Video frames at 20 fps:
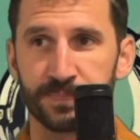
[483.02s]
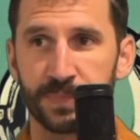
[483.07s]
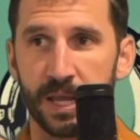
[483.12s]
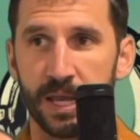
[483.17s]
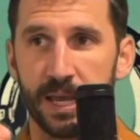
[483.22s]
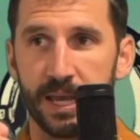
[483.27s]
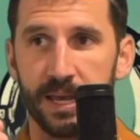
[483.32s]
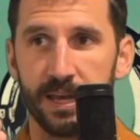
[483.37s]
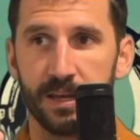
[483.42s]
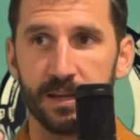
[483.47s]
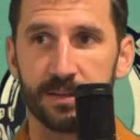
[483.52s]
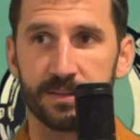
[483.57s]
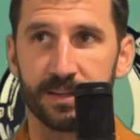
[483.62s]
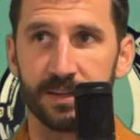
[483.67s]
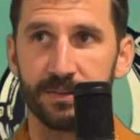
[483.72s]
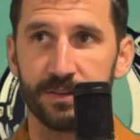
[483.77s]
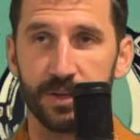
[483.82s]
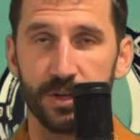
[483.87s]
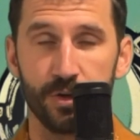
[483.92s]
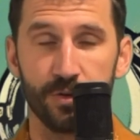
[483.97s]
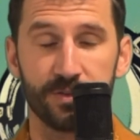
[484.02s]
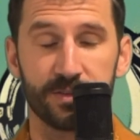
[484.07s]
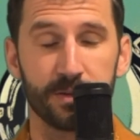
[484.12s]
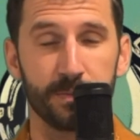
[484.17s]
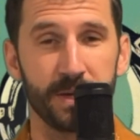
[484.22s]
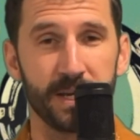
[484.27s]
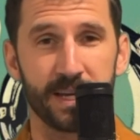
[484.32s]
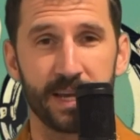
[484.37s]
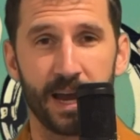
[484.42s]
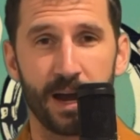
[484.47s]
is it used to
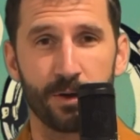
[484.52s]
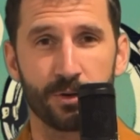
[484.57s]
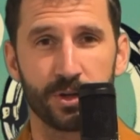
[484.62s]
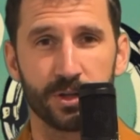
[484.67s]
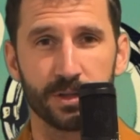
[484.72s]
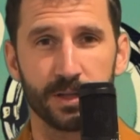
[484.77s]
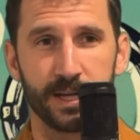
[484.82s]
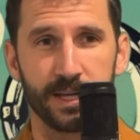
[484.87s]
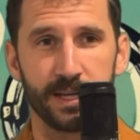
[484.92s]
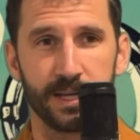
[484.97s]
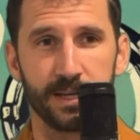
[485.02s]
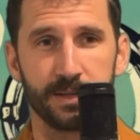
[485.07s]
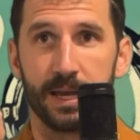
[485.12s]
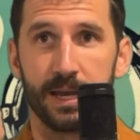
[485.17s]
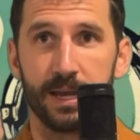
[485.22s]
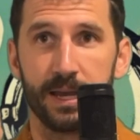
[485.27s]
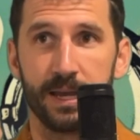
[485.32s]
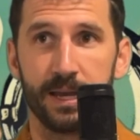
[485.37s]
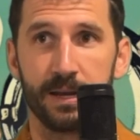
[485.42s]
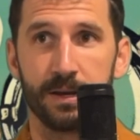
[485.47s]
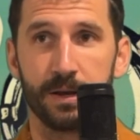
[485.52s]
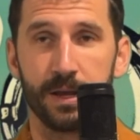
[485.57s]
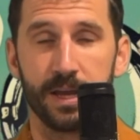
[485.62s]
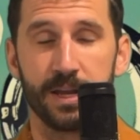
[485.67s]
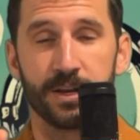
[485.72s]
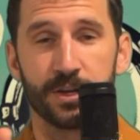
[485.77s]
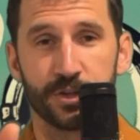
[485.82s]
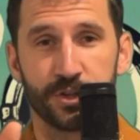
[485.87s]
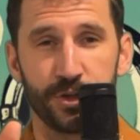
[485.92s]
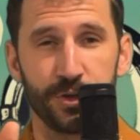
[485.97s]
be calculated in
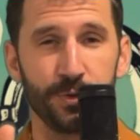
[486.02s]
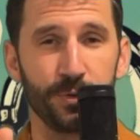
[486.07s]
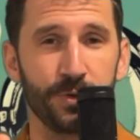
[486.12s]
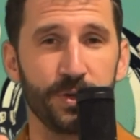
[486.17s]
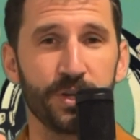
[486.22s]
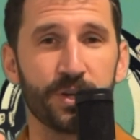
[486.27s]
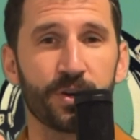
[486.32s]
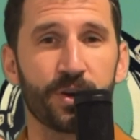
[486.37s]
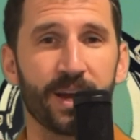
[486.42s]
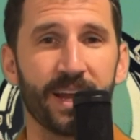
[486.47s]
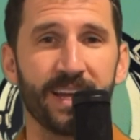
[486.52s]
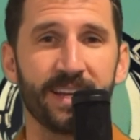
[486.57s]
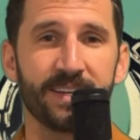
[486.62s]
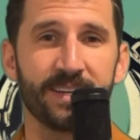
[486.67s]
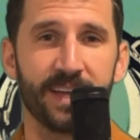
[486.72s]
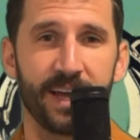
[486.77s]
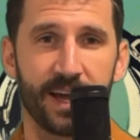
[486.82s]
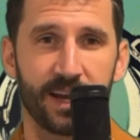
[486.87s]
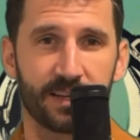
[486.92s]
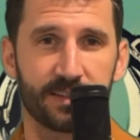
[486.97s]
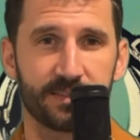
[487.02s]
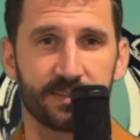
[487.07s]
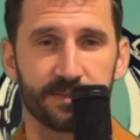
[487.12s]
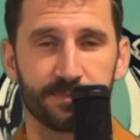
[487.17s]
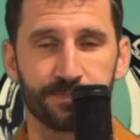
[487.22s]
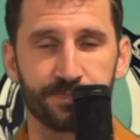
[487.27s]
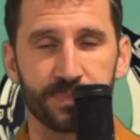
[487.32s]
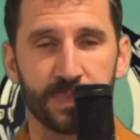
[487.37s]
a 2-year index.